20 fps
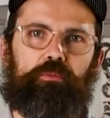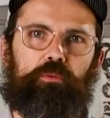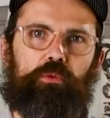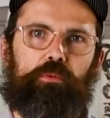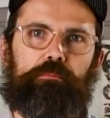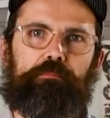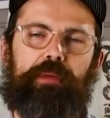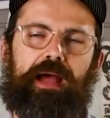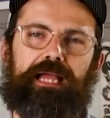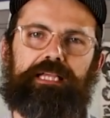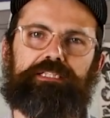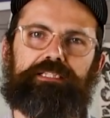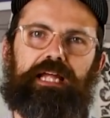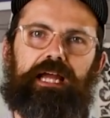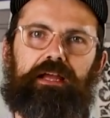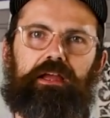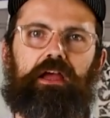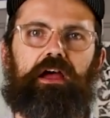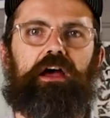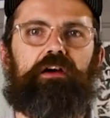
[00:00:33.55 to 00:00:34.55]
will match
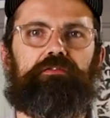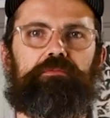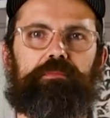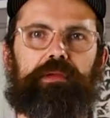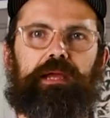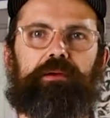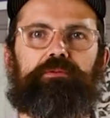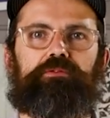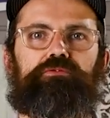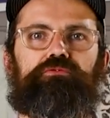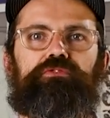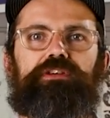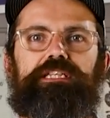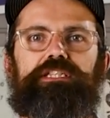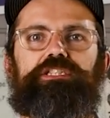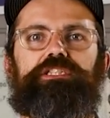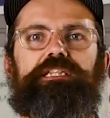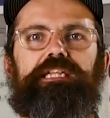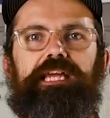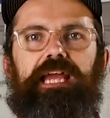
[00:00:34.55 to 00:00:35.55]
that curve and be able to
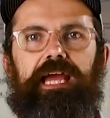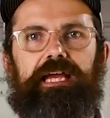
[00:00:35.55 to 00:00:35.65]
reach the